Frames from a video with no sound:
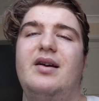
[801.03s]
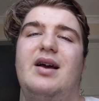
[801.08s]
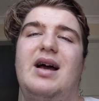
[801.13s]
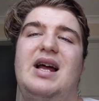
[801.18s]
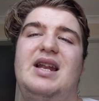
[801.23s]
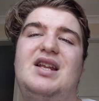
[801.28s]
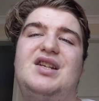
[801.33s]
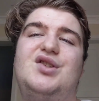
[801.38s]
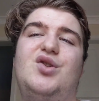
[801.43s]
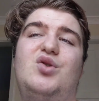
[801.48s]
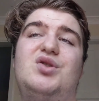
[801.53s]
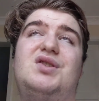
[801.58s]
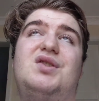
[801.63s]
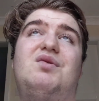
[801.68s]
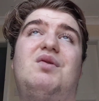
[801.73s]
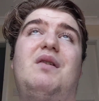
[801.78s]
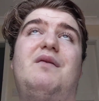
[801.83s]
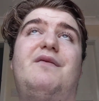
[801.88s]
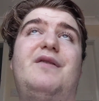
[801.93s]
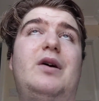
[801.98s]
And he's
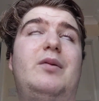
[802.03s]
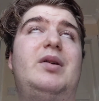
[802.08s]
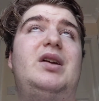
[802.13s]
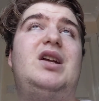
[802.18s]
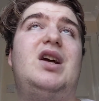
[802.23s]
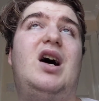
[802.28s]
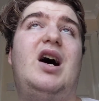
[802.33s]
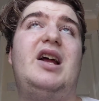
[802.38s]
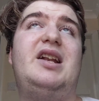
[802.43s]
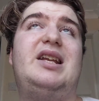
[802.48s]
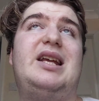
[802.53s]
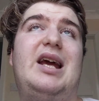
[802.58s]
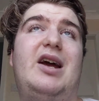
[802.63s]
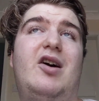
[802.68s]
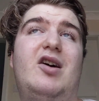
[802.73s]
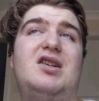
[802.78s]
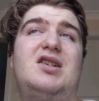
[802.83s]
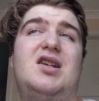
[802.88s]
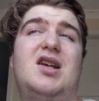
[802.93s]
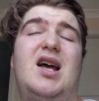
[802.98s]
also a very kind
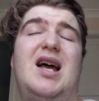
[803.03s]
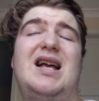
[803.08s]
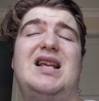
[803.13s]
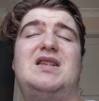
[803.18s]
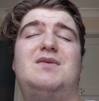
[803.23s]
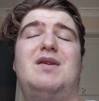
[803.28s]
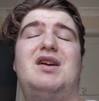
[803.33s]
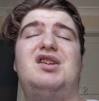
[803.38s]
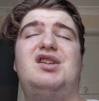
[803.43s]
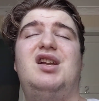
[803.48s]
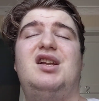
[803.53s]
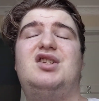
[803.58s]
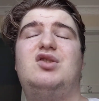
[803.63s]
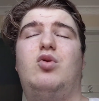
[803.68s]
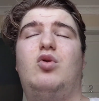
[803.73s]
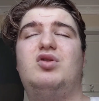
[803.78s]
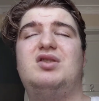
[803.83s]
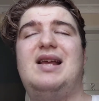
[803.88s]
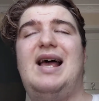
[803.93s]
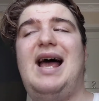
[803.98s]
character, especially
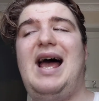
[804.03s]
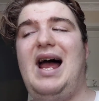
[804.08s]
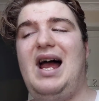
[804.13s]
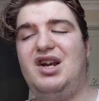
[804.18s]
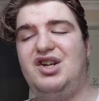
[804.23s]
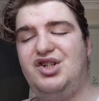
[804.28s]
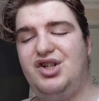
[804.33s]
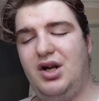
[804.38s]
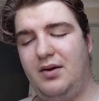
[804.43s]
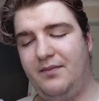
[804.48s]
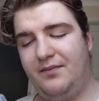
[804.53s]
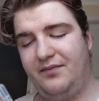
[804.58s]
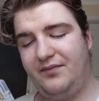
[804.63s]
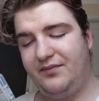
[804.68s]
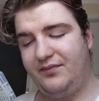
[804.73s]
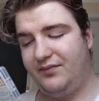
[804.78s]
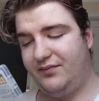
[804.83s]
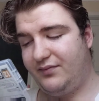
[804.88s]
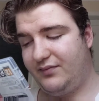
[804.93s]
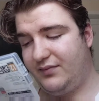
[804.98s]
towards Ash.
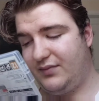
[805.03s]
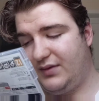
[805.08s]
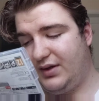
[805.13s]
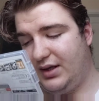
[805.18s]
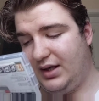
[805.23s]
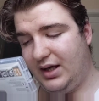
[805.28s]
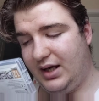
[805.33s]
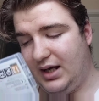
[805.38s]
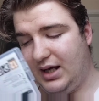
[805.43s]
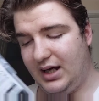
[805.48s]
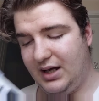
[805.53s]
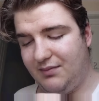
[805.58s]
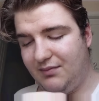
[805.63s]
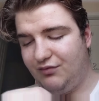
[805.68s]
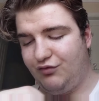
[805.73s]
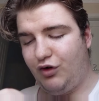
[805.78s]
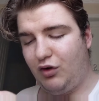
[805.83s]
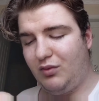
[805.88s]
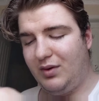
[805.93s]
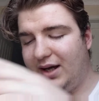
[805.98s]

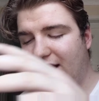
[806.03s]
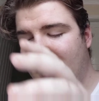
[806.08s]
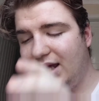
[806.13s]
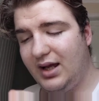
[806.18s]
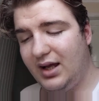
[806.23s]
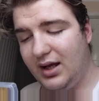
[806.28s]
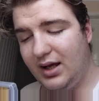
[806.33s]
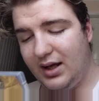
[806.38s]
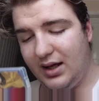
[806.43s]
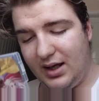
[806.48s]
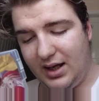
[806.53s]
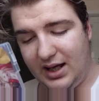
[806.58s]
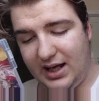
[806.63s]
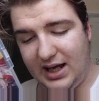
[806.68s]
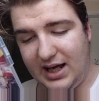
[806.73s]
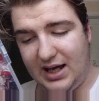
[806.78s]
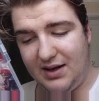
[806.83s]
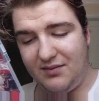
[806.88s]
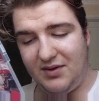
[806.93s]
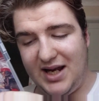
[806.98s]
Wrong way.
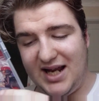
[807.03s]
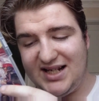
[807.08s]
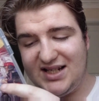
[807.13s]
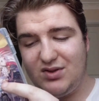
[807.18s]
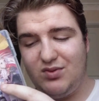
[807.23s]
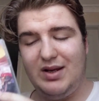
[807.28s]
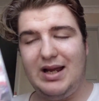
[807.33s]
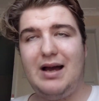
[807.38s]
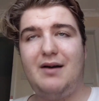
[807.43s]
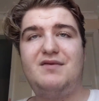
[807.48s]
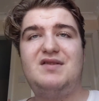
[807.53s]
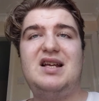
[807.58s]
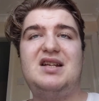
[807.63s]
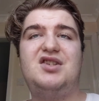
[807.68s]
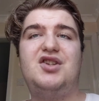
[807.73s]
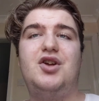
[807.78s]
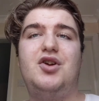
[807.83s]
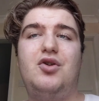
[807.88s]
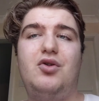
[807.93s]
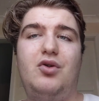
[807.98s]
Next we have
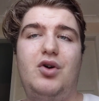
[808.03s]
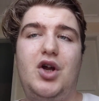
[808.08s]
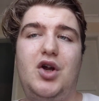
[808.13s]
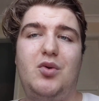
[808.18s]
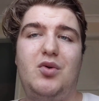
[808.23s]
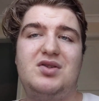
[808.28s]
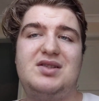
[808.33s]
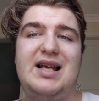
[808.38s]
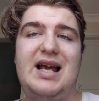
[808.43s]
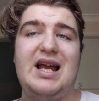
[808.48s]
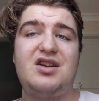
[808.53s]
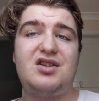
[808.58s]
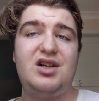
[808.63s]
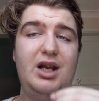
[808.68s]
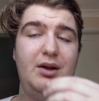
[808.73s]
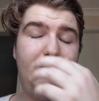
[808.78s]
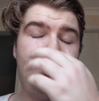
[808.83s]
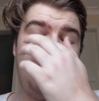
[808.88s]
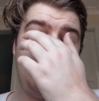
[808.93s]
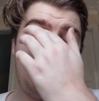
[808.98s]
Dedu, who was
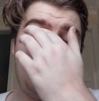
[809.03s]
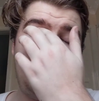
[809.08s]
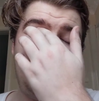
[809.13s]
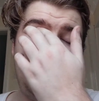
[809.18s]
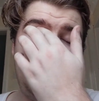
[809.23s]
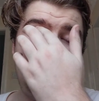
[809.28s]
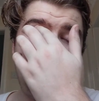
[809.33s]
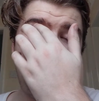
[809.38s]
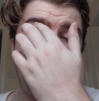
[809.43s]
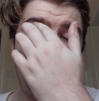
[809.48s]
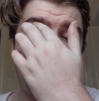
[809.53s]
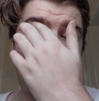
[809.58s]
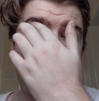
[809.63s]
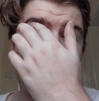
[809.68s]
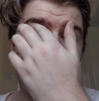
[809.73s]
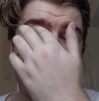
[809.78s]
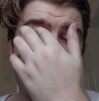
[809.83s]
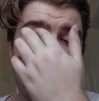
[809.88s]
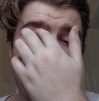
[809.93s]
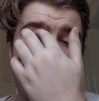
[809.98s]
actually born in
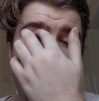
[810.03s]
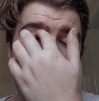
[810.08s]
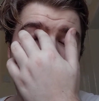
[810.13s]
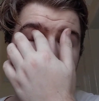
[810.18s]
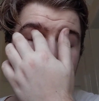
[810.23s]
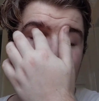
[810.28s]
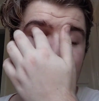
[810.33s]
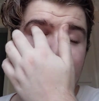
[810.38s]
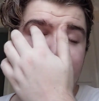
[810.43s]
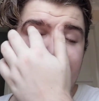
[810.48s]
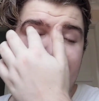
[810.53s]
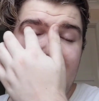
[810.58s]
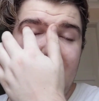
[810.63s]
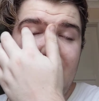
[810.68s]
Dusker,